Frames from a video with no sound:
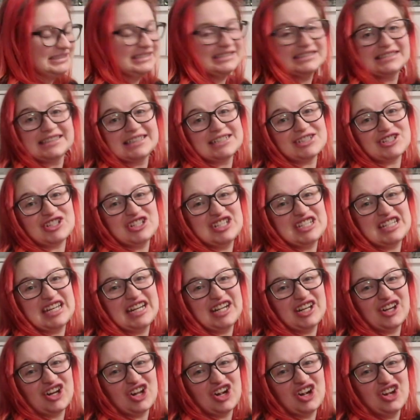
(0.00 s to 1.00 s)
it's actually
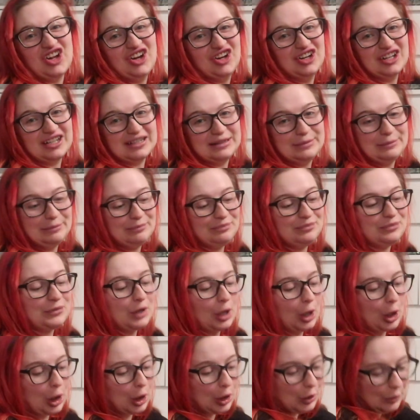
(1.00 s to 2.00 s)
10 o'clock.
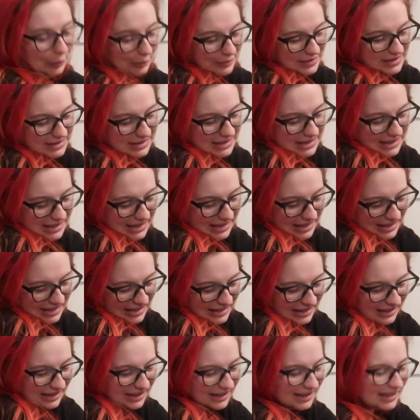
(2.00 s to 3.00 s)

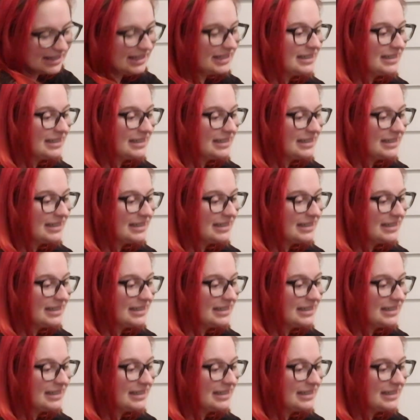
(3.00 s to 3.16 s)
Oopsie.